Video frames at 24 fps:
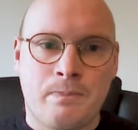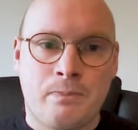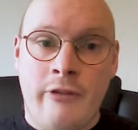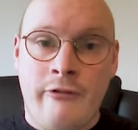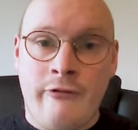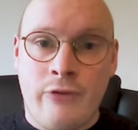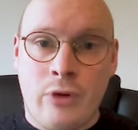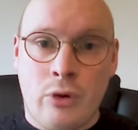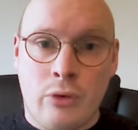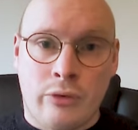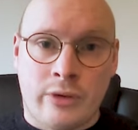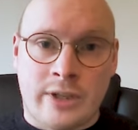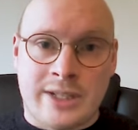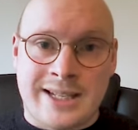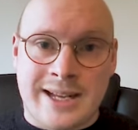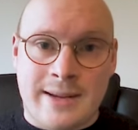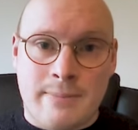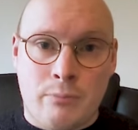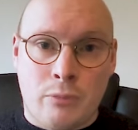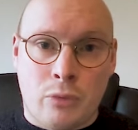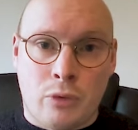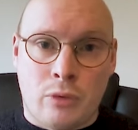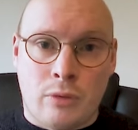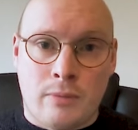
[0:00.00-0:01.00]
For
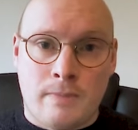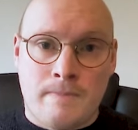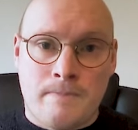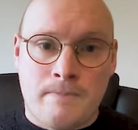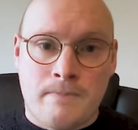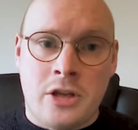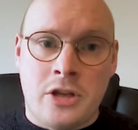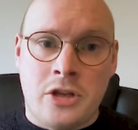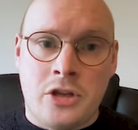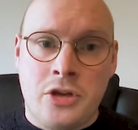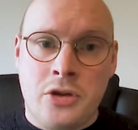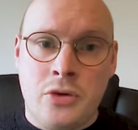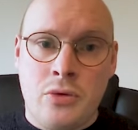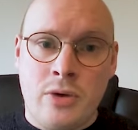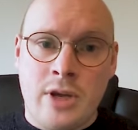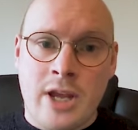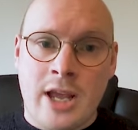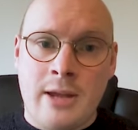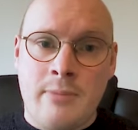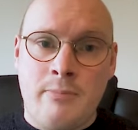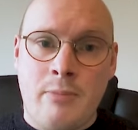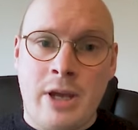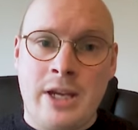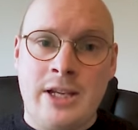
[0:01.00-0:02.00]
example,
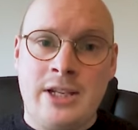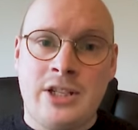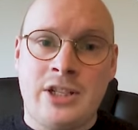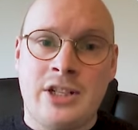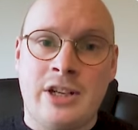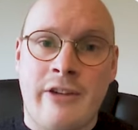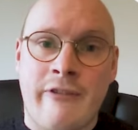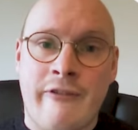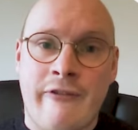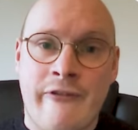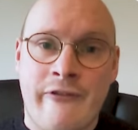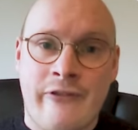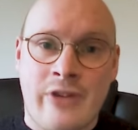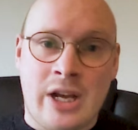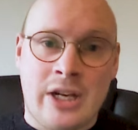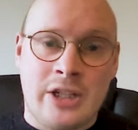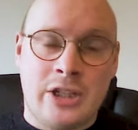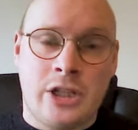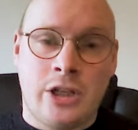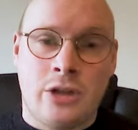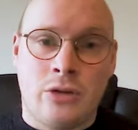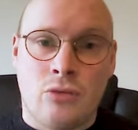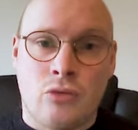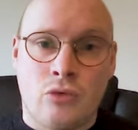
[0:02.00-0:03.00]
UK-based
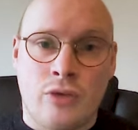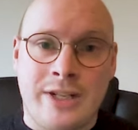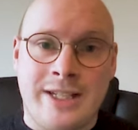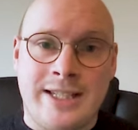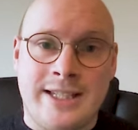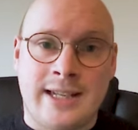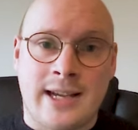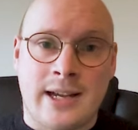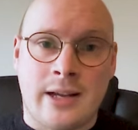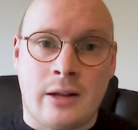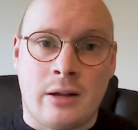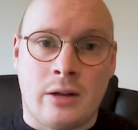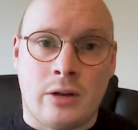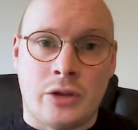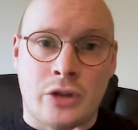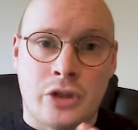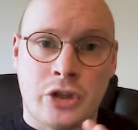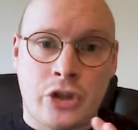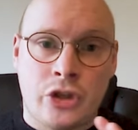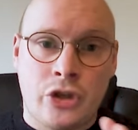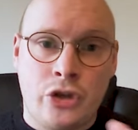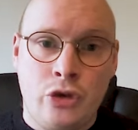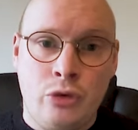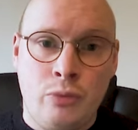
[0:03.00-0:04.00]
fashion retailer
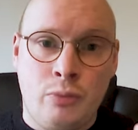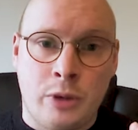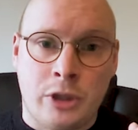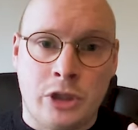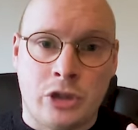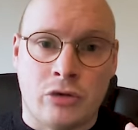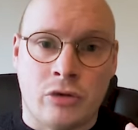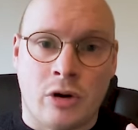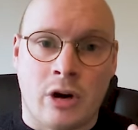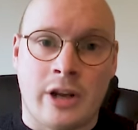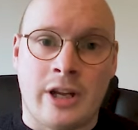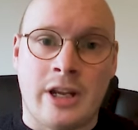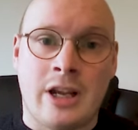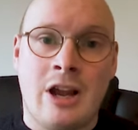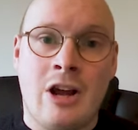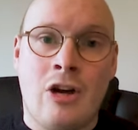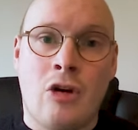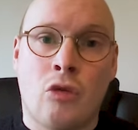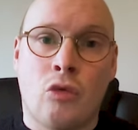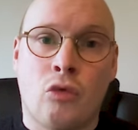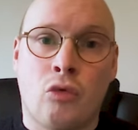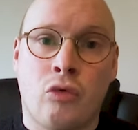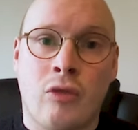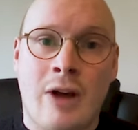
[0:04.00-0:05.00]
Superdry
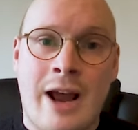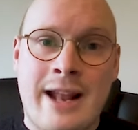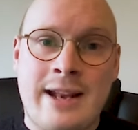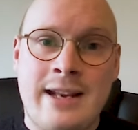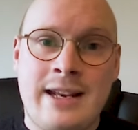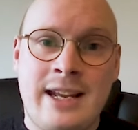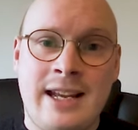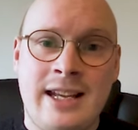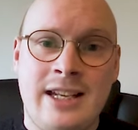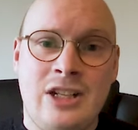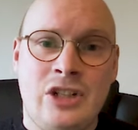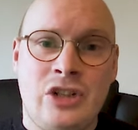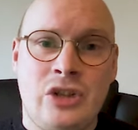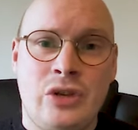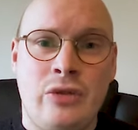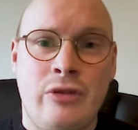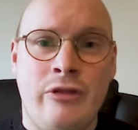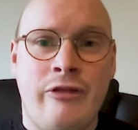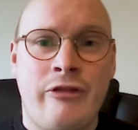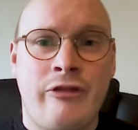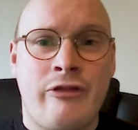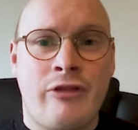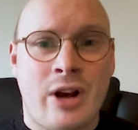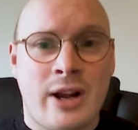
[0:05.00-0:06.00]
ran into
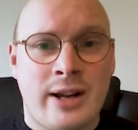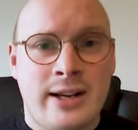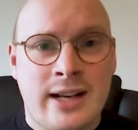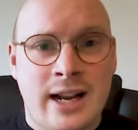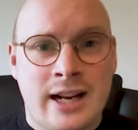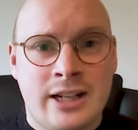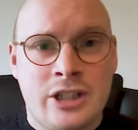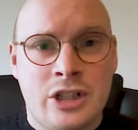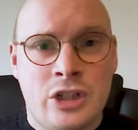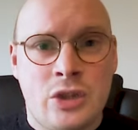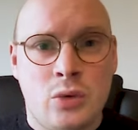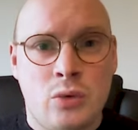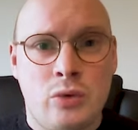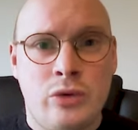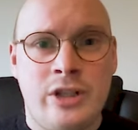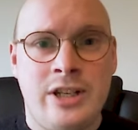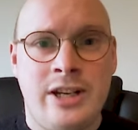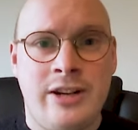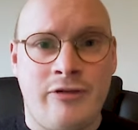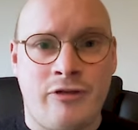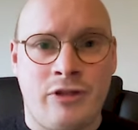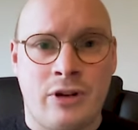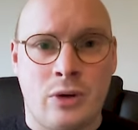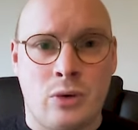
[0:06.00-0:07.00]
financial
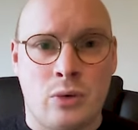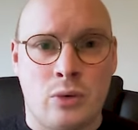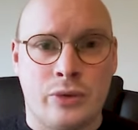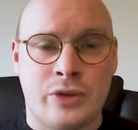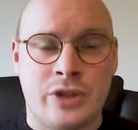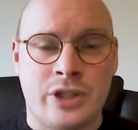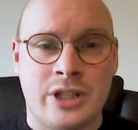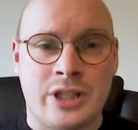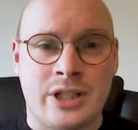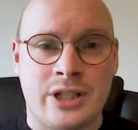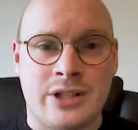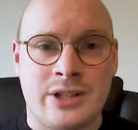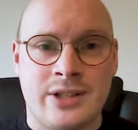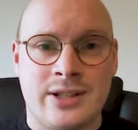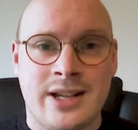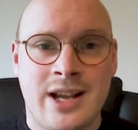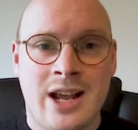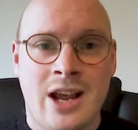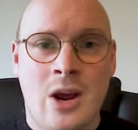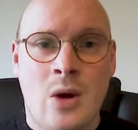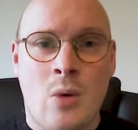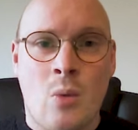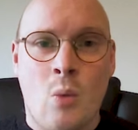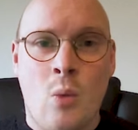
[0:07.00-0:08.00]
difficulties
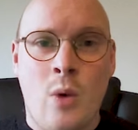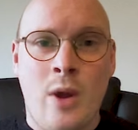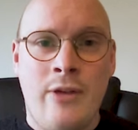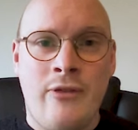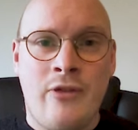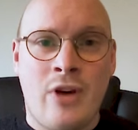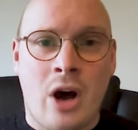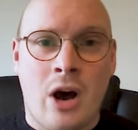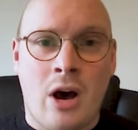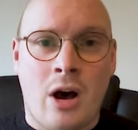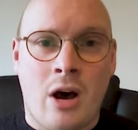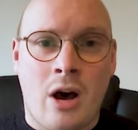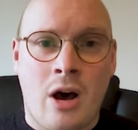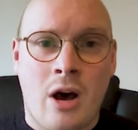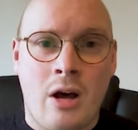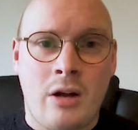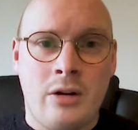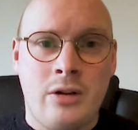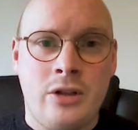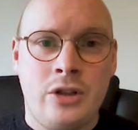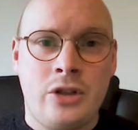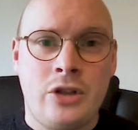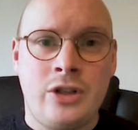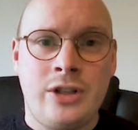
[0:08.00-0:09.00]
with a
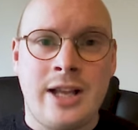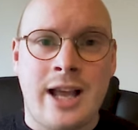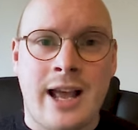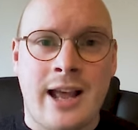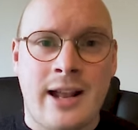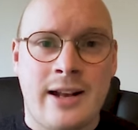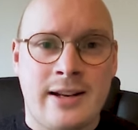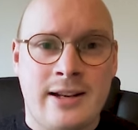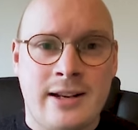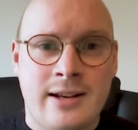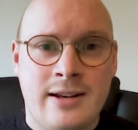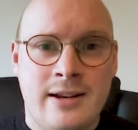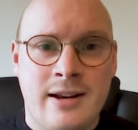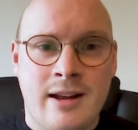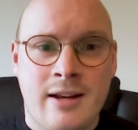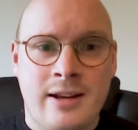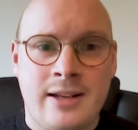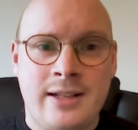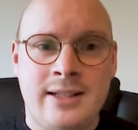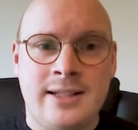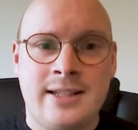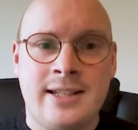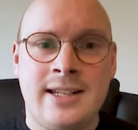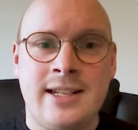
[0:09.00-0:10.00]

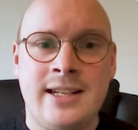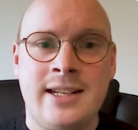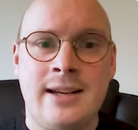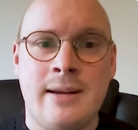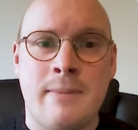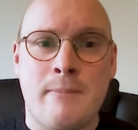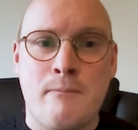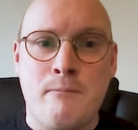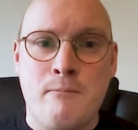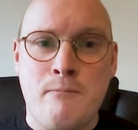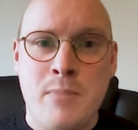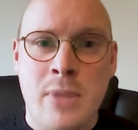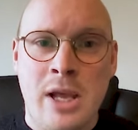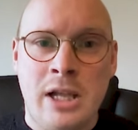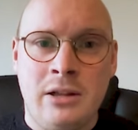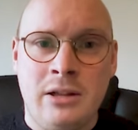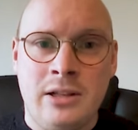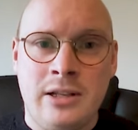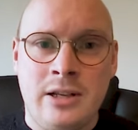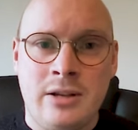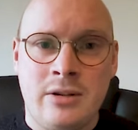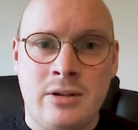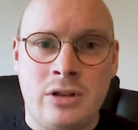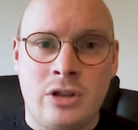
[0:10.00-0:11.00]
$190
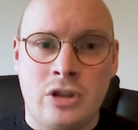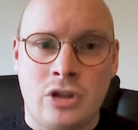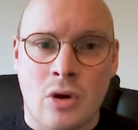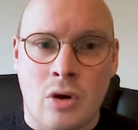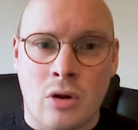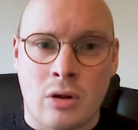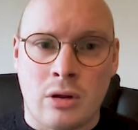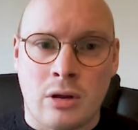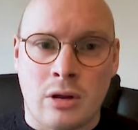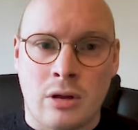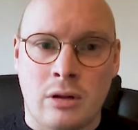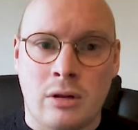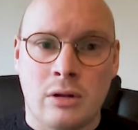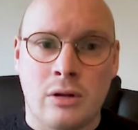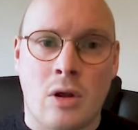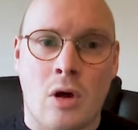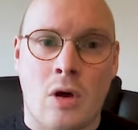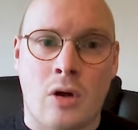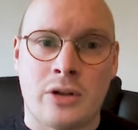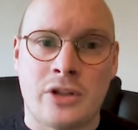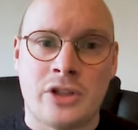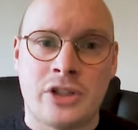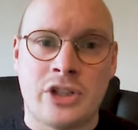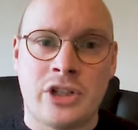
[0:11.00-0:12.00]
million
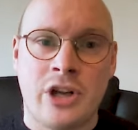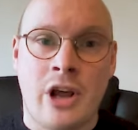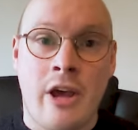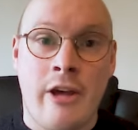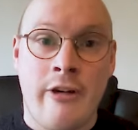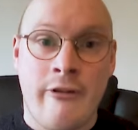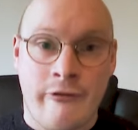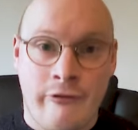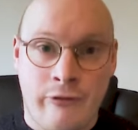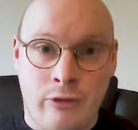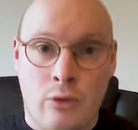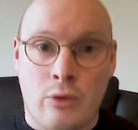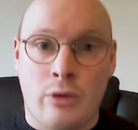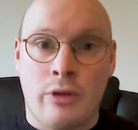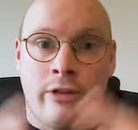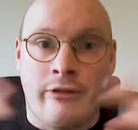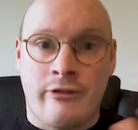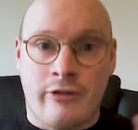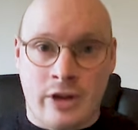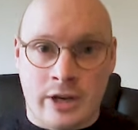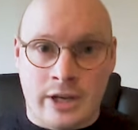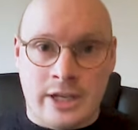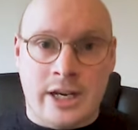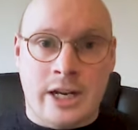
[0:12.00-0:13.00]
loss for the
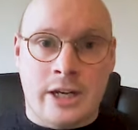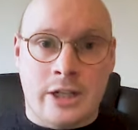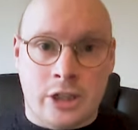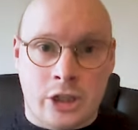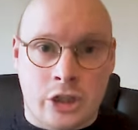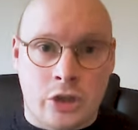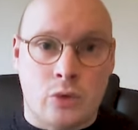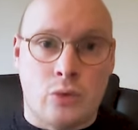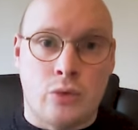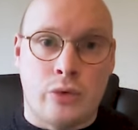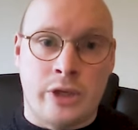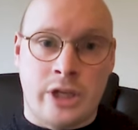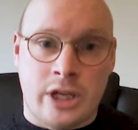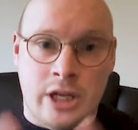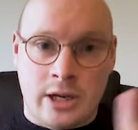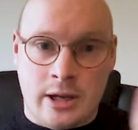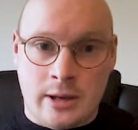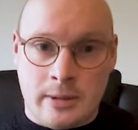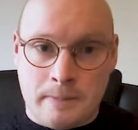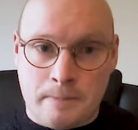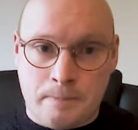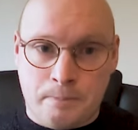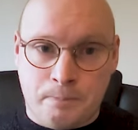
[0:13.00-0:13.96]
financial year.